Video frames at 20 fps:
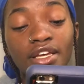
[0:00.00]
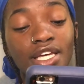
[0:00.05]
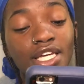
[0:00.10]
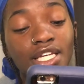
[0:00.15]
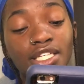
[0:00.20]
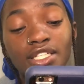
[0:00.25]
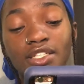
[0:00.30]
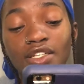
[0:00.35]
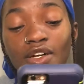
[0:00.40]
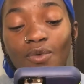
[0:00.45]

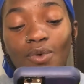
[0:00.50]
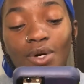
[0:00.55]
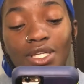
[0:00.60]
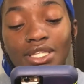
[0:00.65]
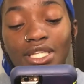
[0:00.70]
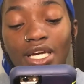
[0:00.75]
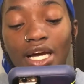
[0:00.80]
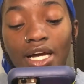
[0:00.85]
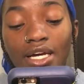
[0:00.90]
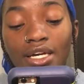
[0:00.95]
and you don't
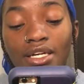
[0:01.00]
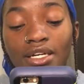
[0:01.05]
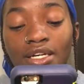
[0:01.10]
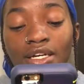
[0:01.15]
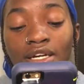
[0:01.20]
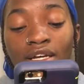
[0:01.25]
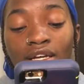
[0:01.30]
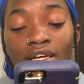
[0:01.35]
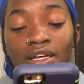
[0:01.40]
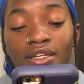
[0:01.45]
want that.
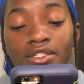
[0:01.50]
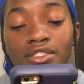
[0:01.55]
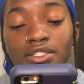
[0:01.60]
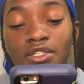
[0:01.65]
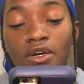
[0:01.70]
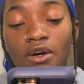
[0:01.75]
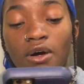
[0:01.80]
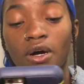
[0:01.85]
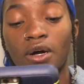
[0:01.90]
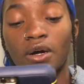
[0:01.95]
So
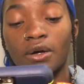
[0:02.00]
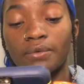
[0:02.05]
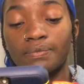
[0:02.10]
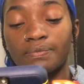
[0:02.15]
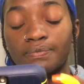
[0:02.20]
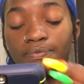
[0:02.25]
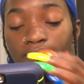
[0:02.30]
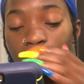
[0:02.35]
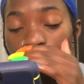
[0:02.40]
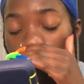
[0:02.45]

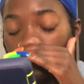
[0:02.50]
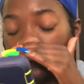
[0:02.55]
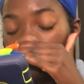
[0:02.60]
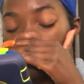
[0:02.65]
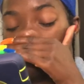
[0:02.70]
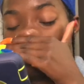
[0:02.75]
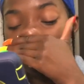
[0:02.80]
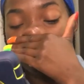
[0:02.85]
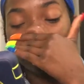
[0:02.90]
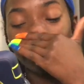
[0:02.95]

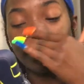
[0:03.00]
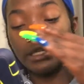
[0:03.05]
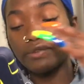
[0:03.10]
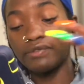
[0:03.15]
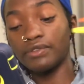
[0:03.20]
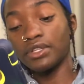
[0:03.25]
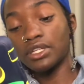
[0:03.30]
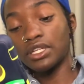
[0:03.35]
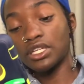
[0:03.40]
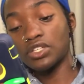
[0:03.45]

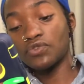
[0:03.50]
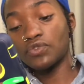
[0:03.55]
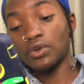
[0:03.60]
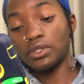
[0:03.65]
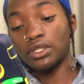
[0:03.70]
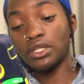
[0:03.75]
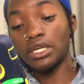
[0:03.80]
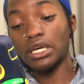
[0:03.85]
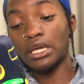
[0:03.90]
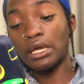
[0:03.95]
definitely
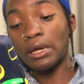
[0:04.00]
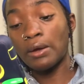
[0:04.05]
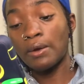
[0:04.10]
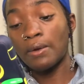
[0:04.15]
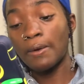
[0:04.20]
exfoliate.